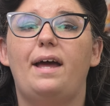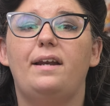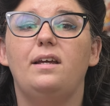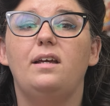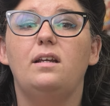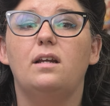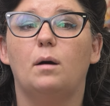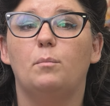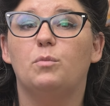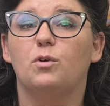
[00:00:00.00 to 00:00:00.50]
any
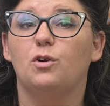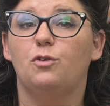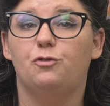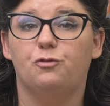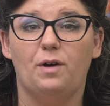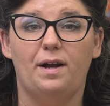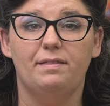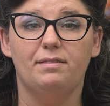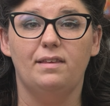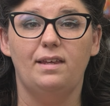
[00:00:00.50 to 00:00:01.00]
number of
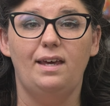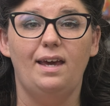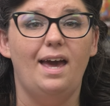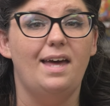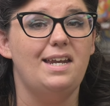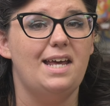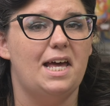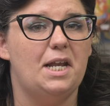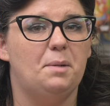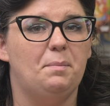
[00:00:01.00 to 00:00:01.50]
friendly
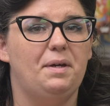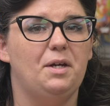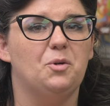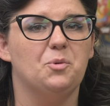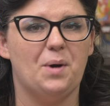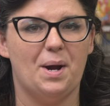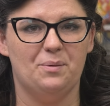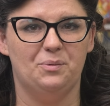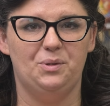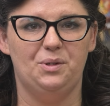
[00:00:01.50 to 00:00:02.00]
and enemy
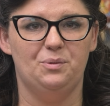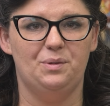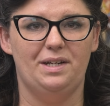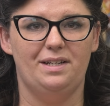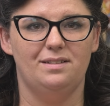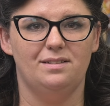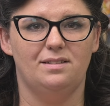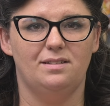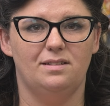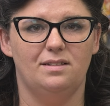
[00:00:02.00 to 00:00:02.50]
ground
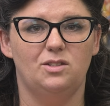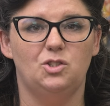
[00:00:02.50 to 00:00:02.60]
units.